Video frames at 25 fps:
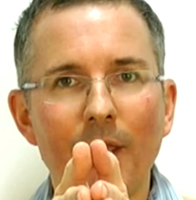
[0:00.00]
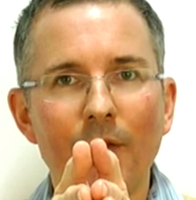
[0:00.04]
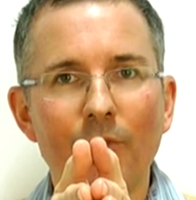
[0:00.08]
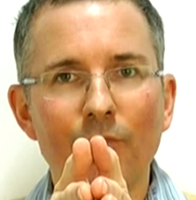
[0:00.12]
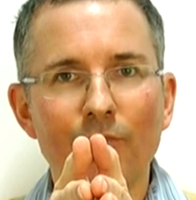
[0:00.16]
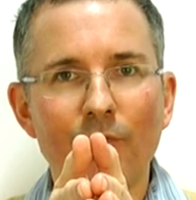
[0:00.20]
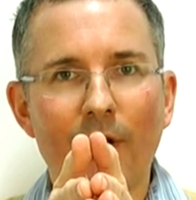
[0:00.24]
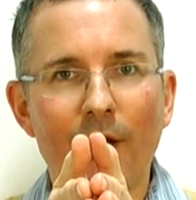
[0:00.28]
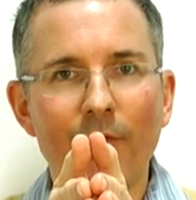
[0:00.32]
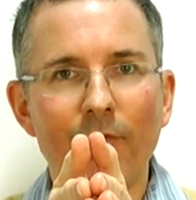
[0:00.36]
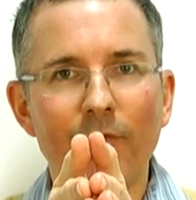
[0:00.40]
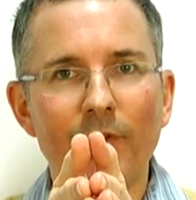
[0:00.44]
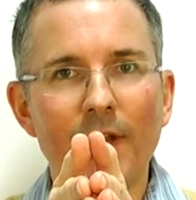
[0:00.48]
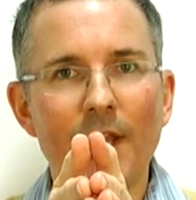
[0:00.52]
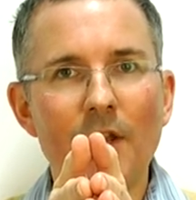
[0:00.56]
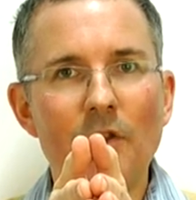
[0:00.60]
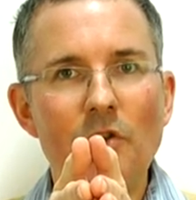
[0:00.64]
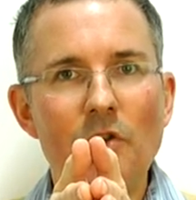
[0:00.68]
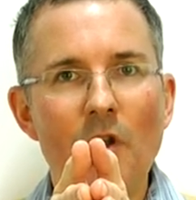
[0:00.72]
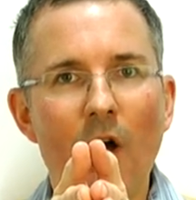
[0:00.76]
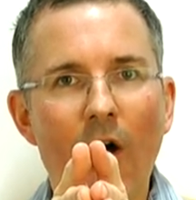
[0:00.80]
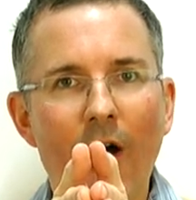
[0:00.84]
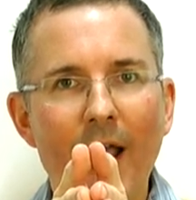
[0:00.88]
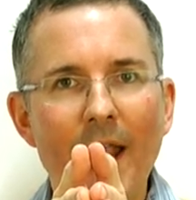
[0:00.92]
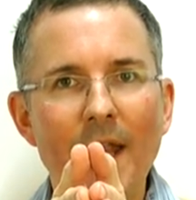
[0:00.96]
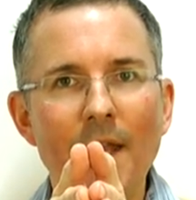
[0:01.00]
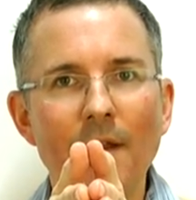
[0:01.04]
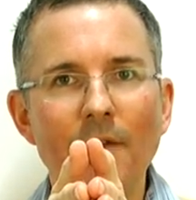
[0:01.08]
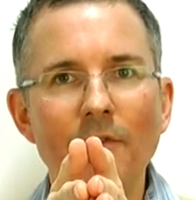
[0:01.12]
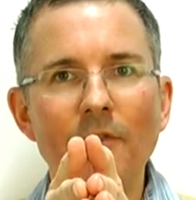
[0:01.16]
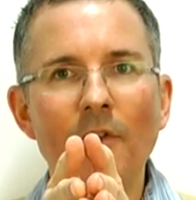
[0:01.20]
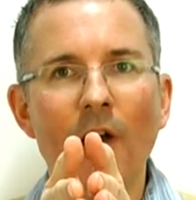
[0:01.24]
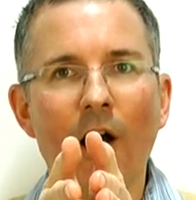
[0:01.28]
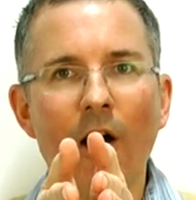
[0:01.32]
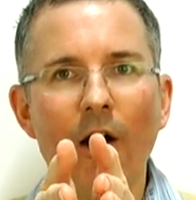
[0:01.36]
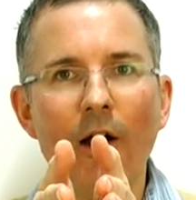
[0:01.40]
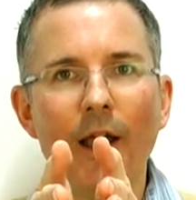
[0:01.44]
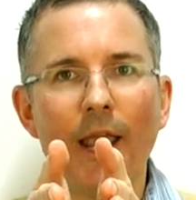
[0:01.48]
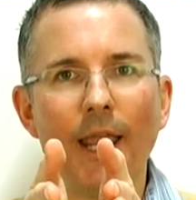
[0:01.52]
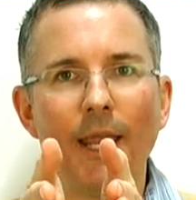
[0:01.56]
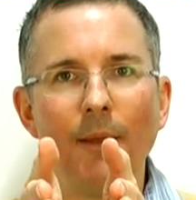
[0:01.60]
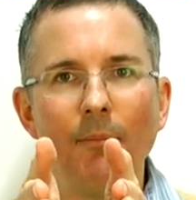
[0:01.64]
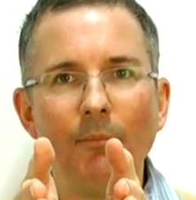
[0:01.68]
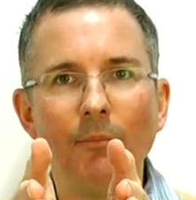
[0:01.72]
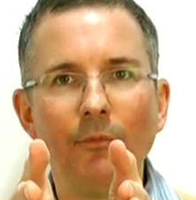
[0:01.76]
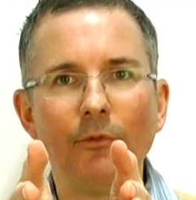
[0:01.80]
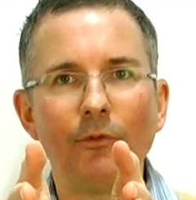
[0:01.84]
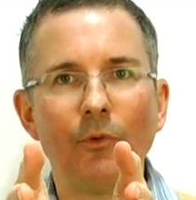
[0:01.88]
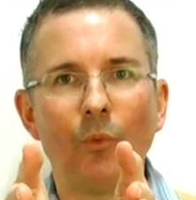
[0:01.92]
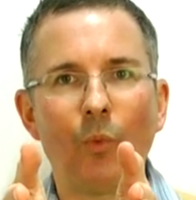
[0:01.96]
is roughly 9
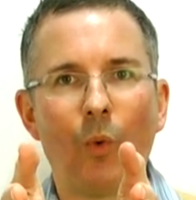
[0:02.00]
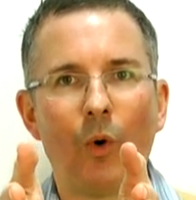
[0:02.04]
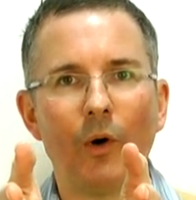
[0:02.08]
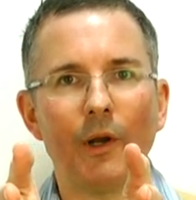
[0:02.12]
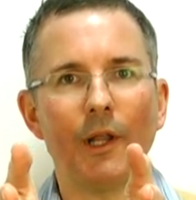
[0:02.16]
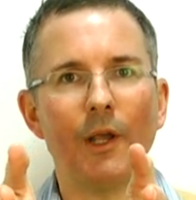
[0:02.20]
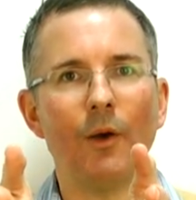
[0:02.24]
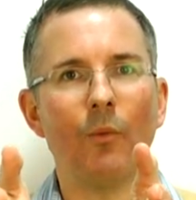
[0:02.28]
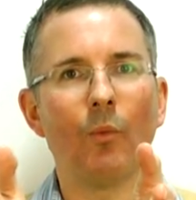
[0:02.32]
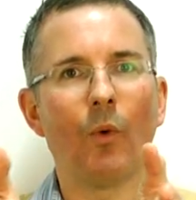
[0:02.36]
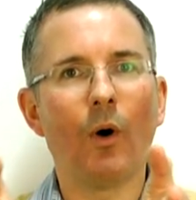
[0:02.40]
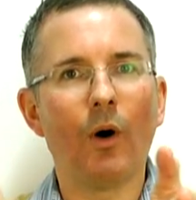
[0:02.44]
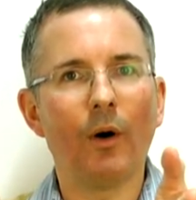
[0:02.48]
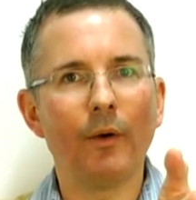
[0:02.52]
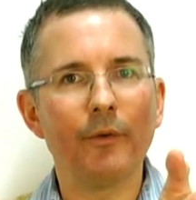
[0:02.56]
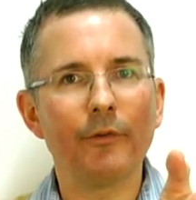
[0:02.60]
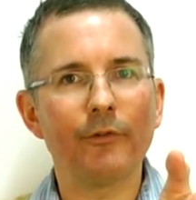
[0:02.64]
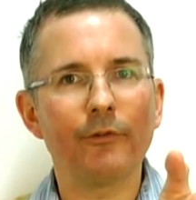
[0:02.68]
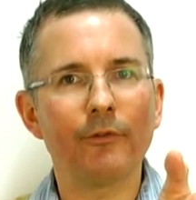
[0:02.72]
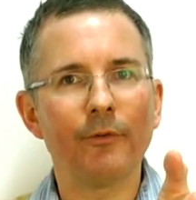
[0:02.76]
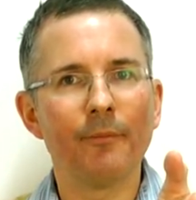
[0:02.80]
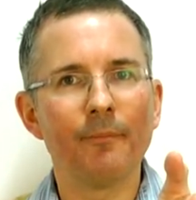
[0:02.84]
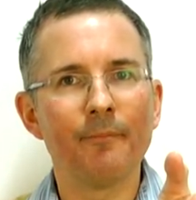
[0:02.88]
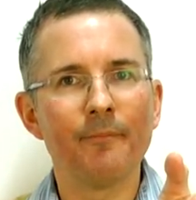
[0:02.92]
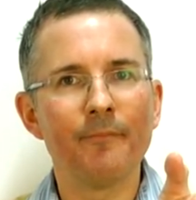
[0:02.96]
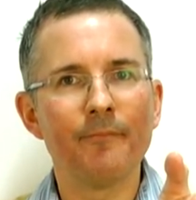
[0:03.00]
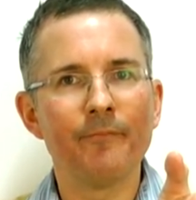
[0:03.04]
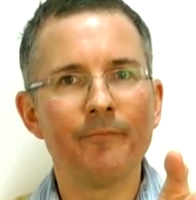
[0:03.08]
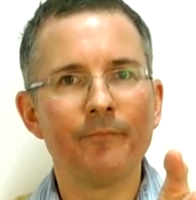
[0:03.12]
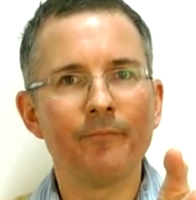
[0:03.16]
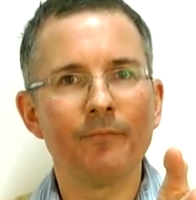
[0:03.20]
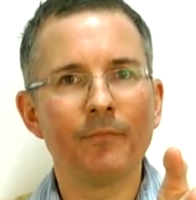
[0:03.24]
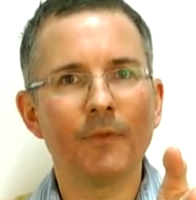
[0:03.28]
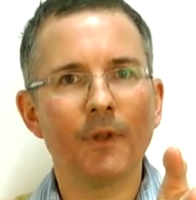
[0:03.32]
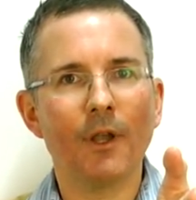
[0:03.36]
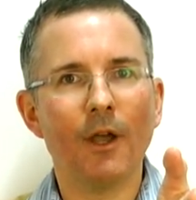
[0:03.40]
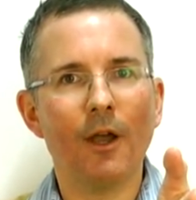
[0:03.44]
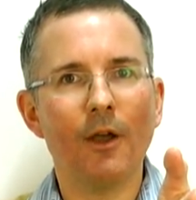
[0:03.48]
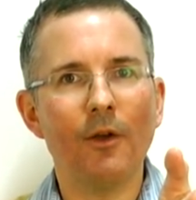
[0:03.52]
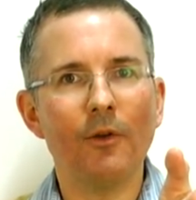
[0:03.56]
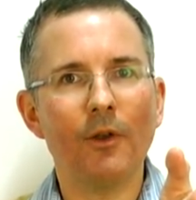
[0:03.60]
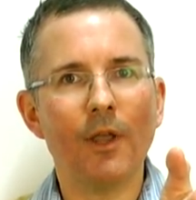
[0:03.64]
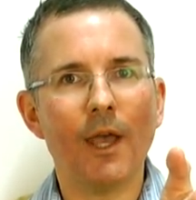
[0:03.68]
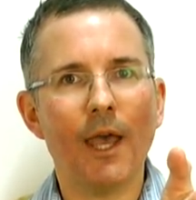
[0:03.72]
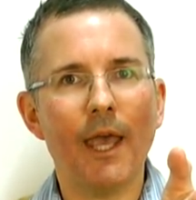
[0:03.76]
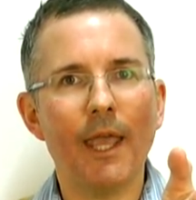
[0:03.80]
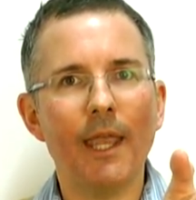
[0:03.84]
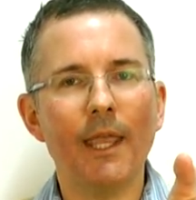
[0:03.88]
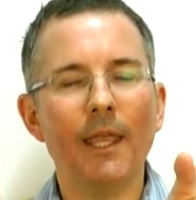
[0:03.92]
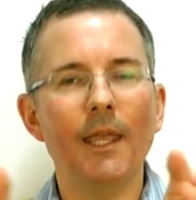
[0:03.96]
times what it was,
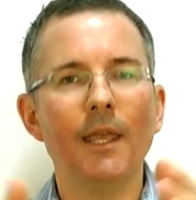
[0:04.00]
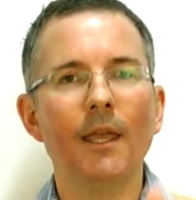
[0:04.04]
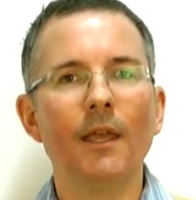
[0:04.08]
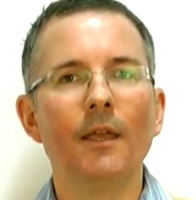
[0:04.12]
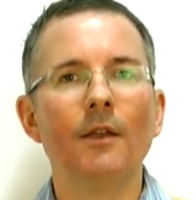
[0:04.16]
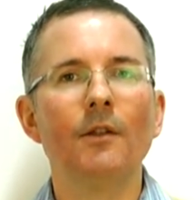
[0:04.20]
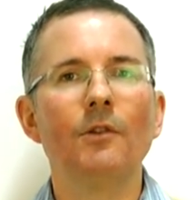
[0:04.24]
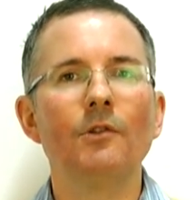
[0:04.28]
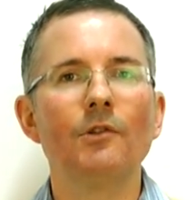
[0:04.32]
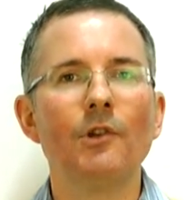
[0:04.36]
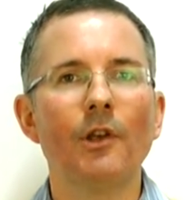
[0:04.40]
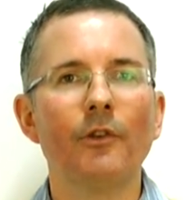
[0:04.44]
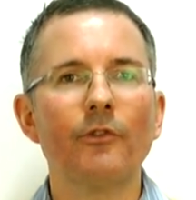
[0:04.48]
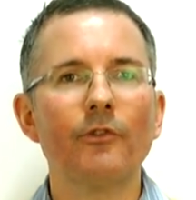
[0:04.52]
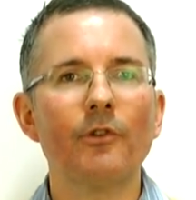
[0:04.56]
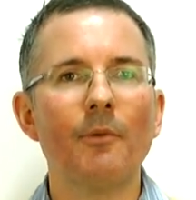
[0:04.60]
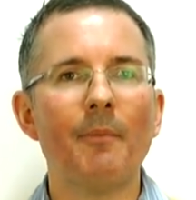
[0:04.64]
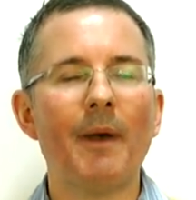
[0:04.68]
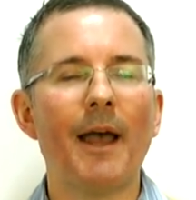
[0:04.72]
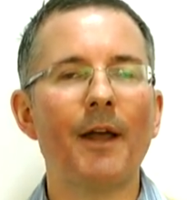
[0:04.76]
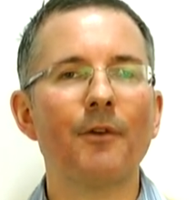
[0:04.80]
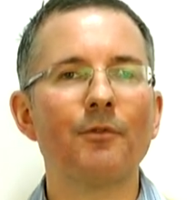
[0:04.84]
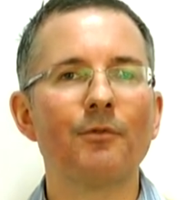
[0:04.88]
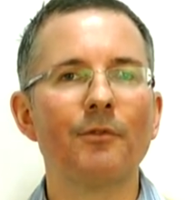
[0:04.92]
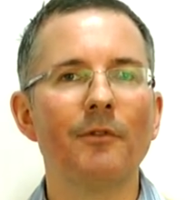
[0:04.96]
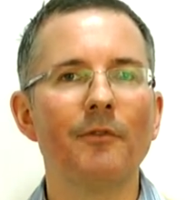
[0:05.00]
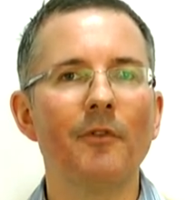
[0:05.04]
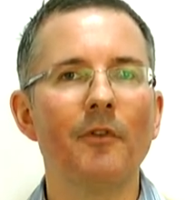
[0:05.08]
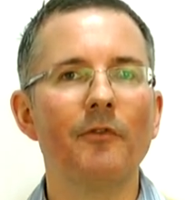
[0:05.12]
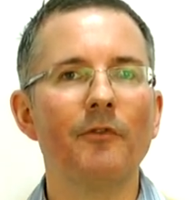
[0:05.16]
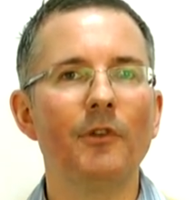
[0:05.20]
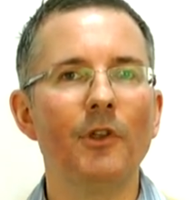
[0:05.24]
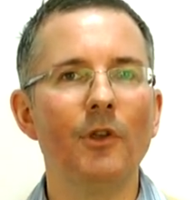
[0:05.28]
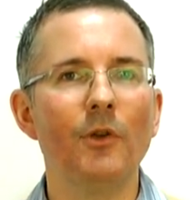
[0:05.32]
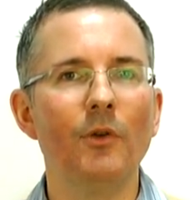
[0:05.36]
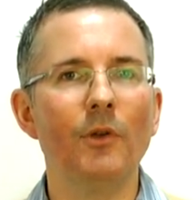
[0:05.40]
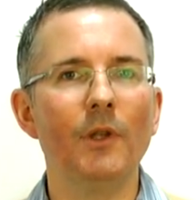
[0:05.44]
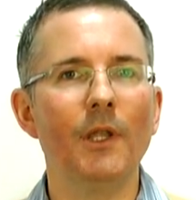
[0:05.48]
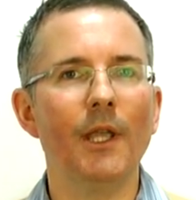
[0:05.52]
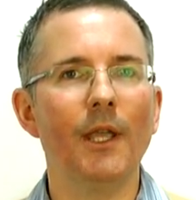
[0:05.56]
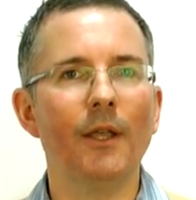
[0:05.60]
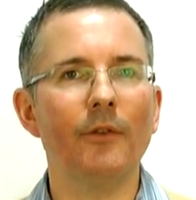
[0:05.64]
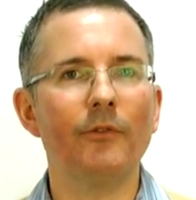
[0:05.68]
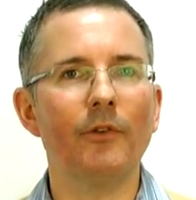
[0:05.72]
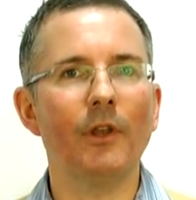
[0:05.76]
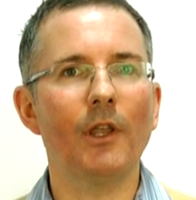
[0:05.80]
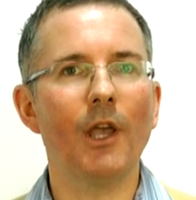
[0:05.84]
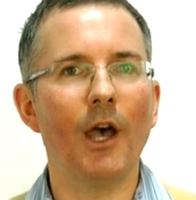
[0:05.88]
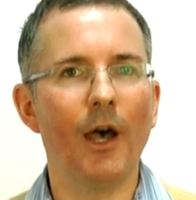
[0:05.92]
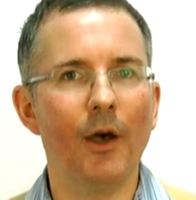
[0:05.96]
okay, just a matter of a few
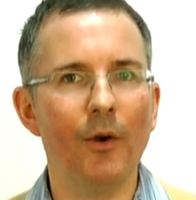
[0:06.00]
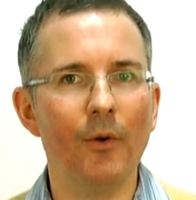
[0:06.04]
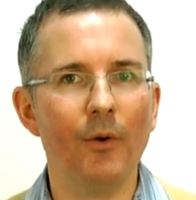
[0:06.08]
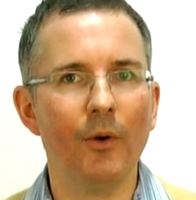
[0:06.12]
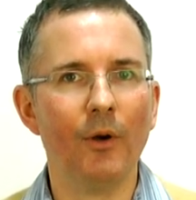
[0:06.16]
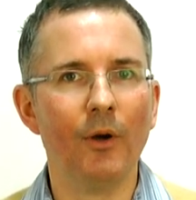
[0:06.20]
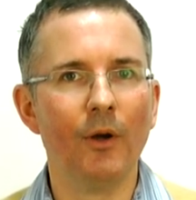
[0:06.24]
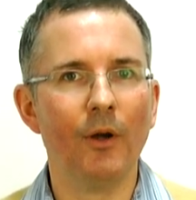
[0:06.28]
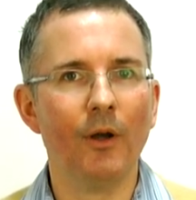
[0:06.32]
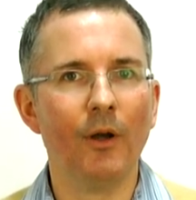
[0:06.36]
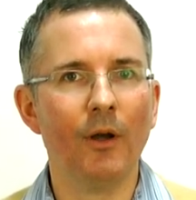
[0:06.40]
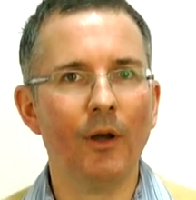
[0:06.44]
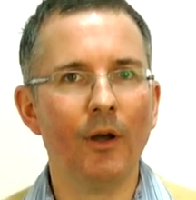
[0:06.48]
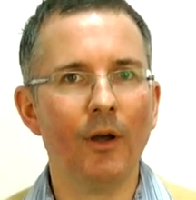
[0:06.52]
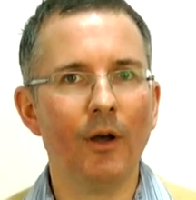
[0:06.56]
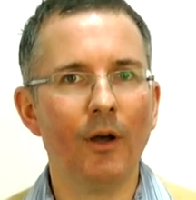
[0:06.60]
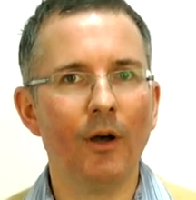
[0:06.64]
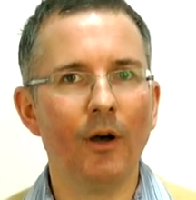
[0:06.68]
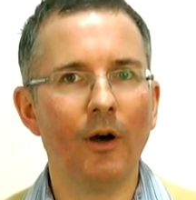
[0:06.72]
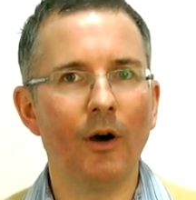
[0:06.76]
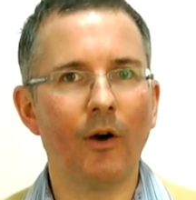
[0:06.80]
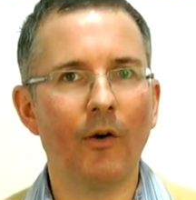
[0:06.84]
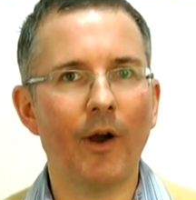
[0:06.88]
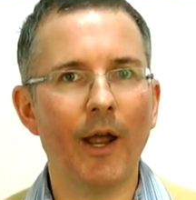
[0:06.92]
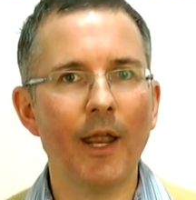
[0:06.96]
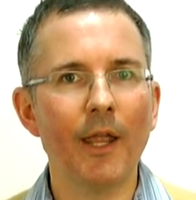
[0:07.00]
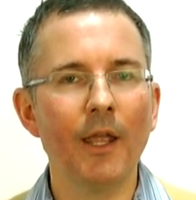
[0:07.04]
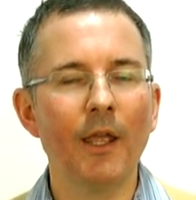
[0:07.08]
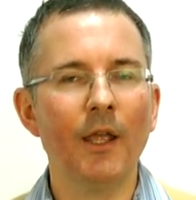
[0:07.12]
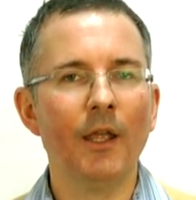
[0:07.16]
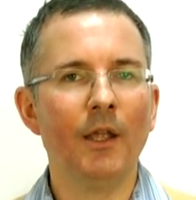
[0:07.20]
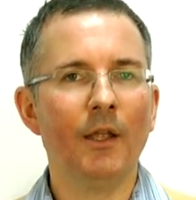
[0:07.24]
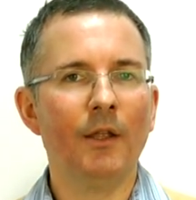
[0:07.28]
years ago, all right?